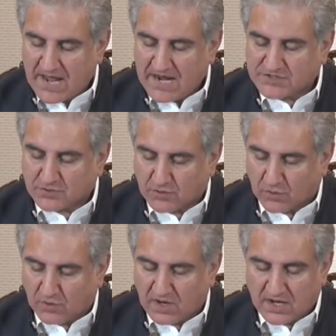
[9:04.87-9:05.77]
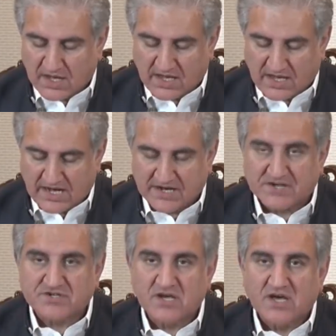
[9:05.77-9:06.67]
its role in
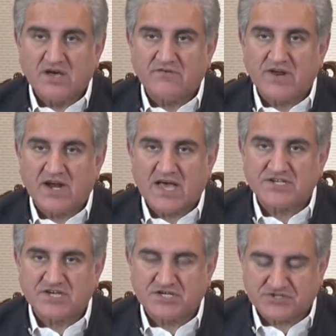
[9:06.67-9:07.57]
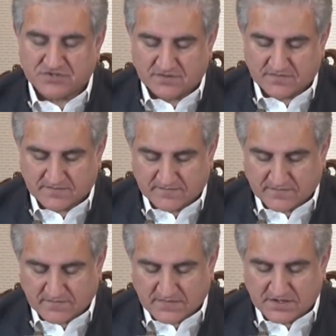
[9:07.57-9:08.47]
its realization.
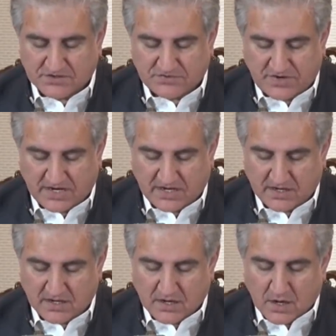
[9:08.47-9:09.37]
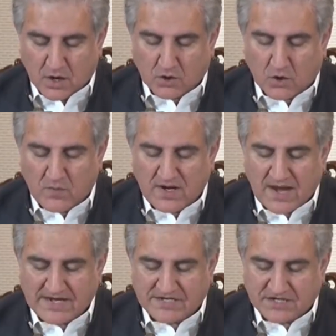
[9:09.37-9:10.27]
3.
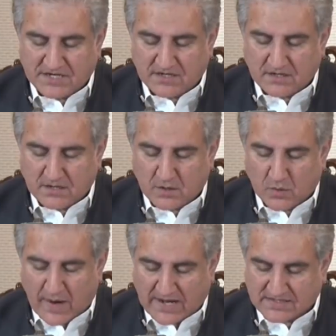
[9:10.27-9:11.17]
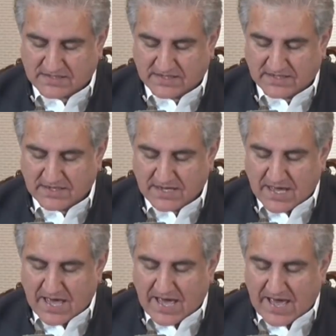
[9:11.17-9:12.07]
COVID-19 vaccine,
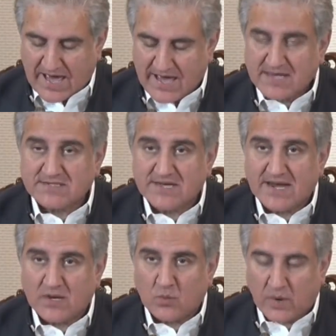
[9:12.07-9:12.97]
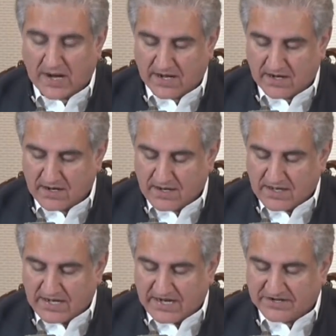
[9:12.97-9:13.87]
as and when
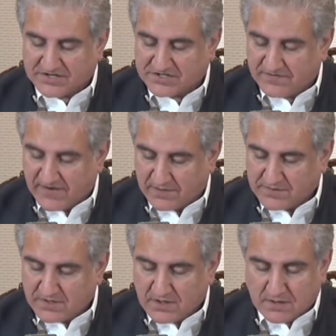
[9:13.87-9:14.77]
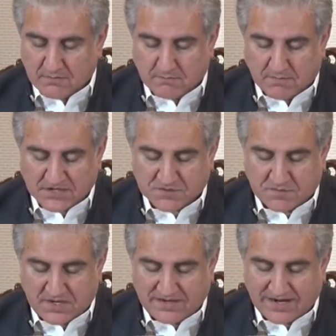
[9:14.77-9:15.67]
it is developed, must
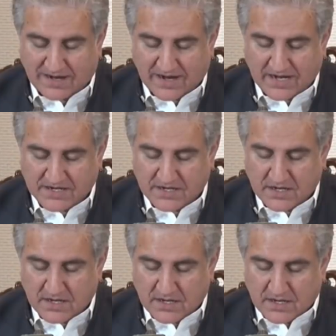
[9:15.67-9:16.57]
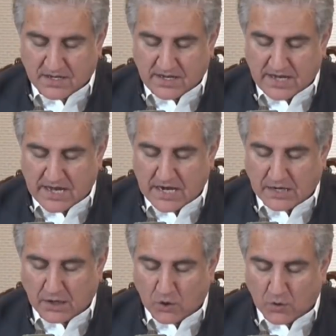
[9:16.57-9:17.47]
be declared a
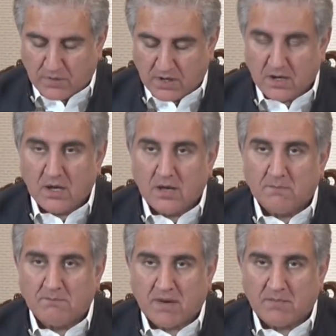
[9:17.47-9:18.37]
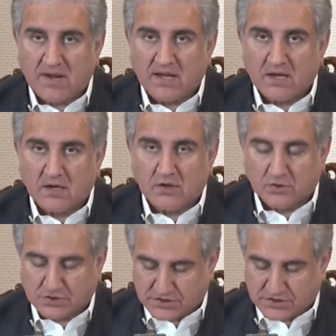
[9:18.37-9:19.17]
global public good